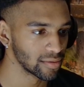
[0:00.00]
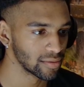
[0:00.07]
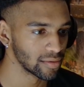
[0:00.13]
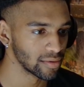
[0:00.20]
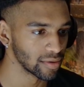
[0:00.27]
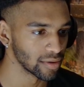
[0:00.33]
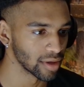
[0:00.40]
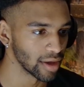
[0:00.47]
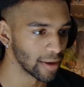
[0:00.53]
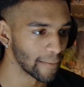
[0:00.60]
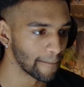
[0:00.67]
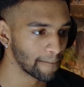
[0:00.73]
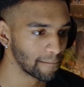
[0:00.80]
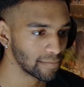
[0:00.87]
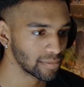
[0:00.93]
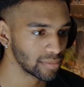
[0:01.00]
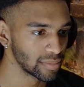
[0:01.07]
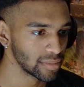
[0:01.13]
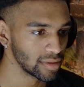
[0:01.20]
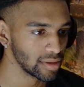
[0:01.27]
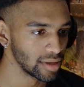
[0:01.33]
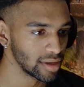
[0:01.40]
Okay.
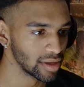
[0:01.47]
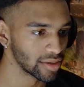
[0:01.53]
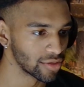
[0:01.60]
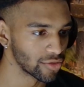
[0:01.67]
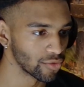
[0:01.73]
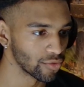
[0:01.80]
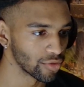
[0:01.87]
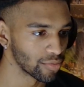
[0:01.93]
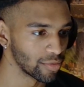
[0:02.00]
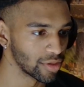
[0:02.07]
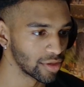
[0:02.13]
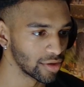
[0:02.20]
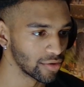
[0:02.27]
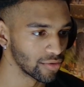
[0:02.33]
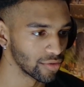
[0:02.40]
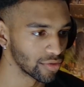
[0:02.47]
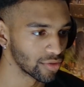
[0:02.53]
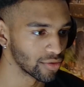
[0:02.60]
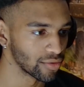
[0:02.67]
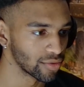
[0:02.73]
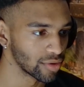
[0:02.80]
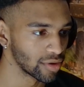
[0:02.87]
Its source material is
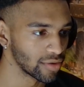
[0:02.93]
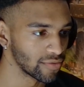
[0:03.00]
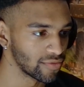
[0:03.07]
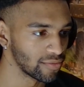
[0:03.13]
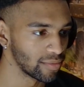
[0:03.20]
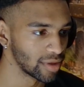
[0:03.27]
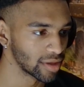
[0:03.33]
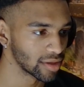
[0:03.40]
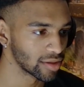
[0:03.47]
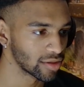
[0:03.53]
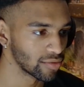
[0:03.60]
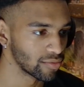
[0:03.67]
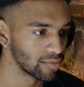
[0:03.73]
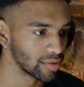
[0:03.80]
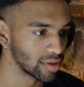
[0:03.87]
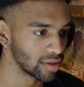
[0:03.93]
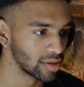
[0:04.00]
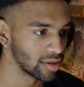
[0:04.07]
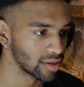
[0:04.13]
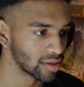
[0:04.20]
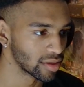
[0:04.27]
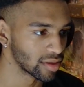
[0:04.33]
so good. If you make this, shit would be at
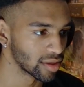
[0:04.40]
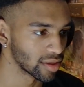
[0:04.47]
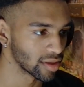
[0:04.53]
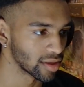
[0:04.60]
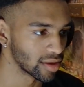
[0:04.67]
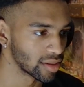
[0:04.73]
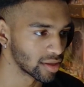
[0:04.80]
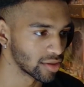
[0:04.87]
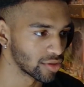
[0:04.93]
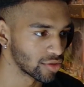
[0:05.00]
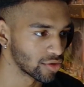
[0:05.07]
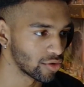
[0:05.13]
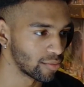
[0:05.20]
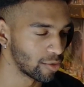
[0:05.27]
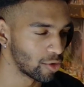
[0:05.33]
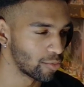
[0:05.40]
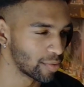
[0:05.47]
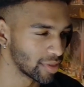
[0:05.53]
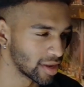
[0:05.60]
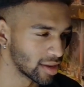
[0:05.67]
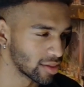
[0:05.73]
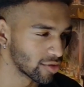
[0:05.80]
least a 6 out of 10 show. I'm
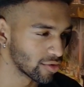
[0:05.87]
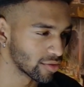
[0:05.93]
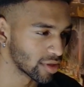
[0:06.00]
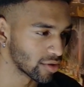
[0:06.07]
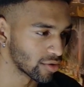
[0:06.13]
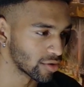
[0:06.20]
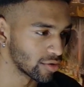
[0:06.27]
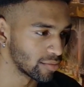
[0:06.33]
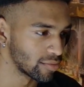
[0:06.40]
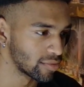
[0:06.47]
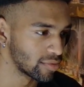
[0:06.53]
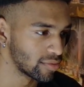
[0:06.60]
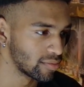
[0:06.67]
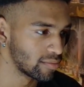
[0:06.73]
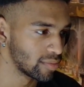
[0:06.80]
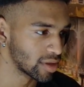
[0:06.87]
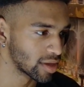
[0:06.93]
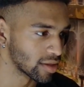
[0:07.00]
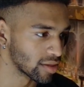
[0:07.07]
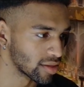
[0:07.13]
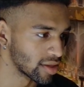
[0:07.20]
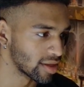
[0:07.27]
hoping that it turns out good
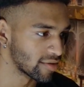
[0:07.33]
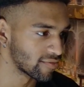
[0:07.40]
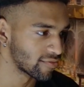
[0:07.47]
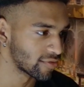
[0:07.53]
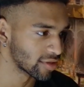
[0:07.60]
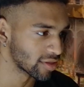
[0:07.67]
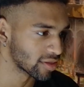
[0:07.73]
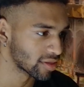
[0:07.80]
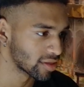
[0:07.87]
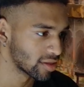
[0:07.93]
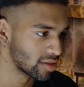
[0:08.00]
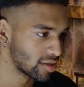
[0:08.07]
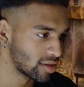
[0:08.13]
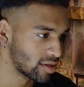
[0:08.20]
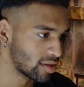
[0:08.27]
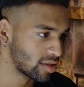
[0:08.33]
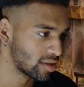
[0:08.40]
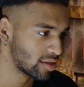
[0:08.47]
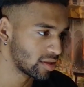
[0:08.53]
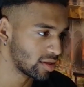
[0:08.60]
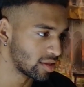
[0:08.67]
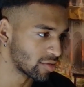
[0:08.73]
because Netflix
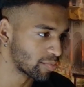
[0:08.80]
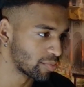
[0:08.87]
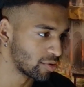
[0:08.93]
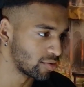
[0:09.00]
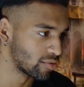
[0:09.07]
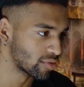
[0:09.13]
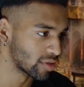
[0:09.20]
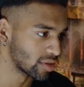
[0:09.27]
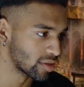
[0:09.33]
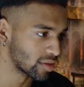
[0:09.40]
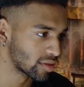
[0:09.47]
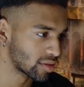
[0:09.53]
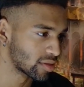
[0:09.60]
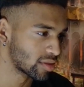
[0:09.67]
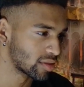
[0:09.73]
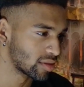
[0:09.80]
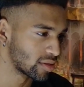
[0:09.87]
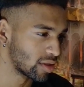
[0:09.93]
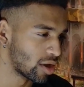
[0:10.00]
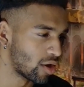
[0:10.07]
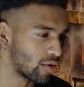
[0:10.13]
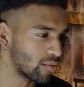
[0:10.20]
is producing...
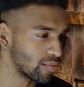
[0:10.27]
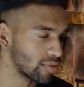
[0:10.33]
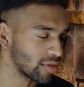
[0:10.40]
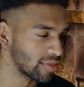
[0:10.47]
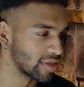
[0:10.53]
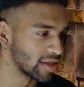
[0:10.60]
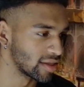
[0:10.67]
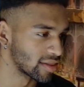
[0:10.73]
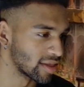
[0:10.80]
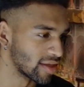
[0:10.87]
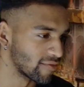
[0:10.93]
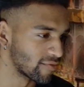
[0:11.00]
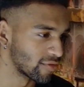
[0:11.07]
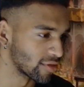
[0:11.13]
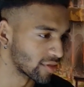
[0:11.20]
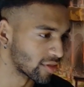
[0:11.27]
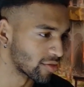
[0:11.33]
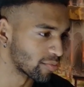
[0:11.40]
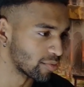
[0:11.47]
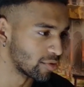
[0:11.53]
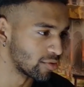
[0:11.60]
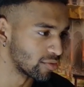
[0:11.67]
Oh, the things Netflix is
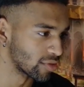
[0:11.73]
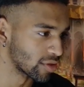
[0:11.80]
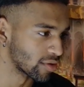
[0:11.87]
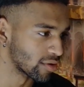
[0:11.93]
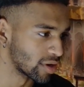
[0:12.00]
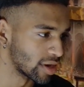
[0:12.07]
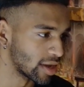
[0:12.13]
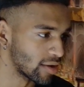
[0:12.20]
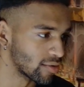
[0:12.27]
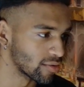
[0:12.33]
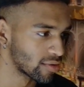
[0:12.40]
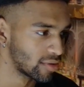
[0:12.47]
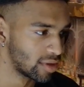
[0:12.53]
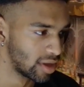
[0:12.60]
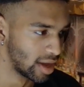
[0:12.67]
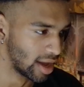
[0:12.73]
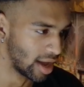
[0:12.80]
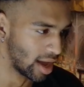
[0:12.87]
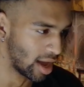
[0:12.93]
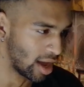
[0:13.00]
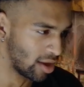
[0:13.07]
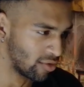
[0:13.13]
producing right now
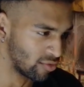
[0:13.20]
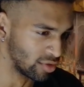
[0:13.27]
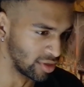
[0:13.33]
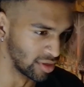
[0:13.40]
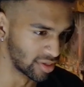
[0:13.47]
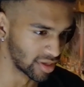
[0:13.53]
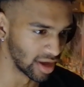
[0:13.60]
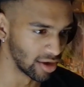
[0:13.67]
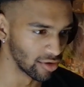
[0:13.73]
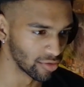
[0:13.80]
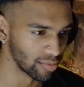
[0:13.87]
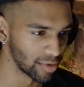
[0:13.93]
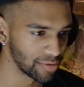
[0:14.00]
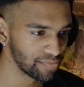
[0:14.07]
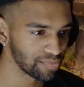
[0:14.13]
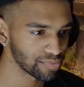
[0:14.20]
really scares me.